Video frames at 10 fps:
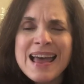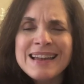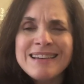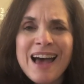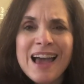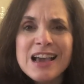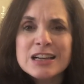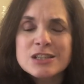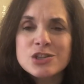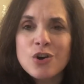tie a
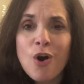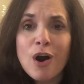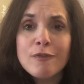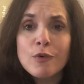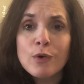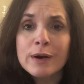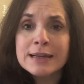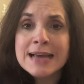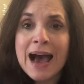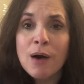scarf or a
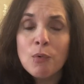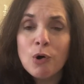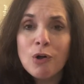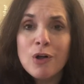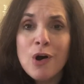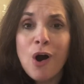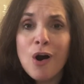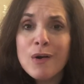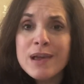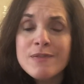towel
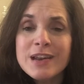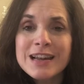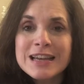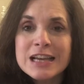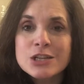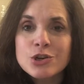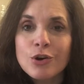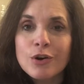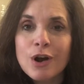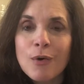or even a
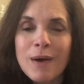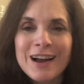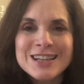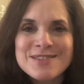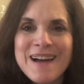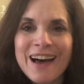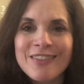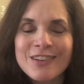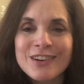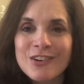t-shirt around your mouth
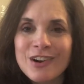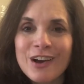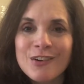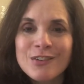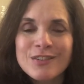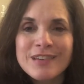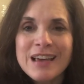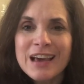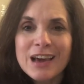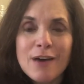and your nose.
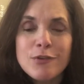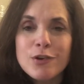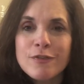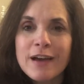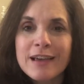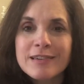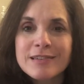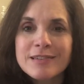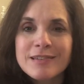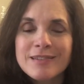Cover your
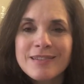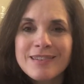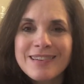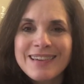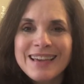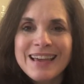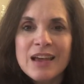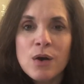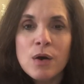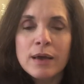face.
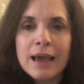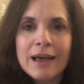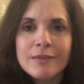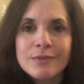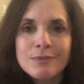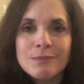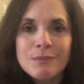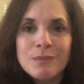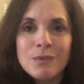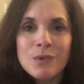Guys,
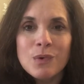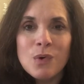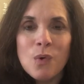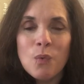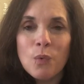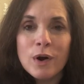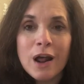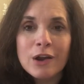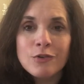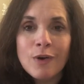we're
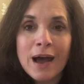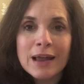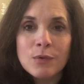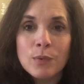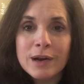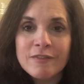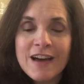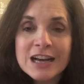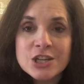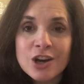not trying to win a
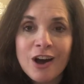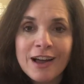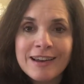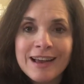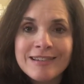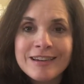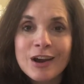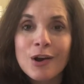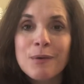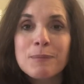fashion contest
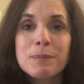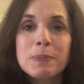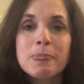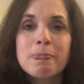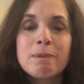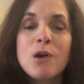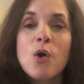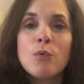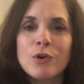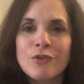here.
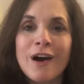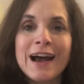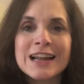We're trying to